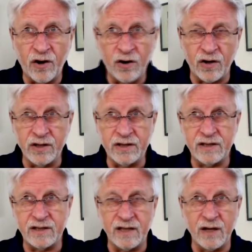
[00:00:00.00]

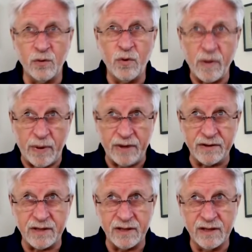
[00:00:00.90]
horse and whip
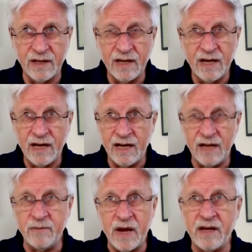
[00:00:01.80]
it
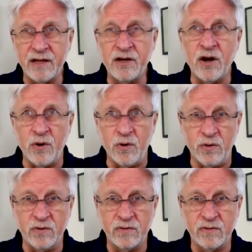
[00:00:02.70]
and make it
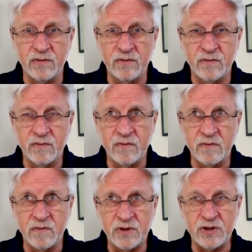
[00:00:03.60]
go,
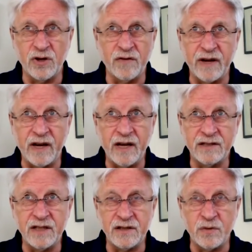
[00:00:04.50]
sort of
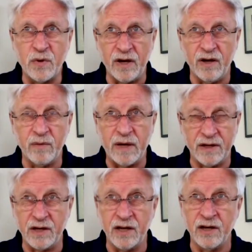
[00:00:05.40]
against its will, but
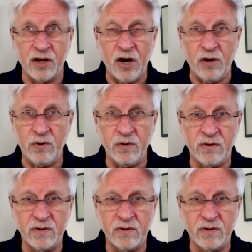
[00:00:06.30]
it'll go.